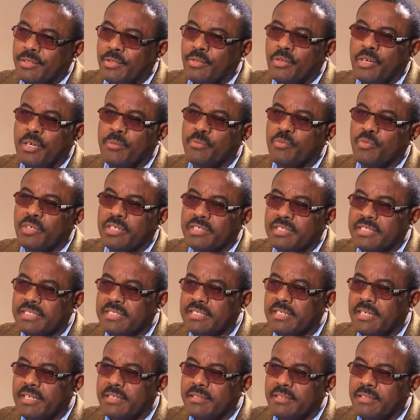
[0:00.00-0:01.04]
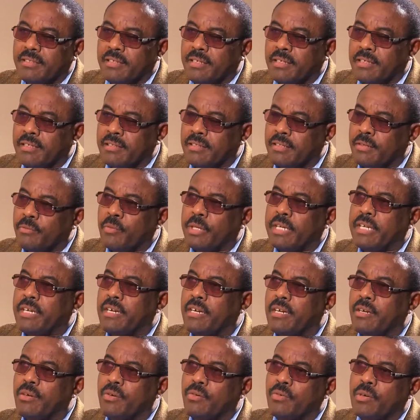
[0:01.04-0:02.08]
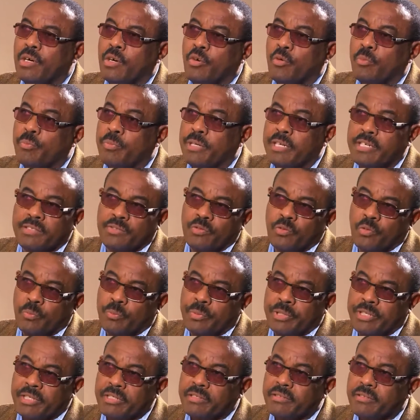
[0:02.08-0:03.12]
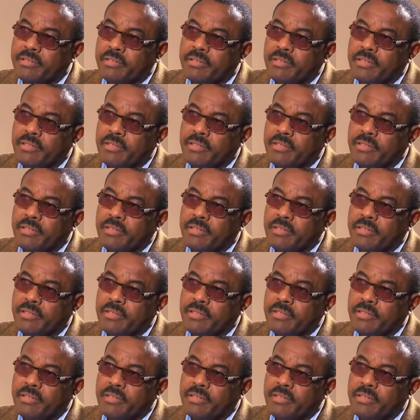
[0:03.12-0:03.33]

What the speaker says: You have to understand the way how our party operates.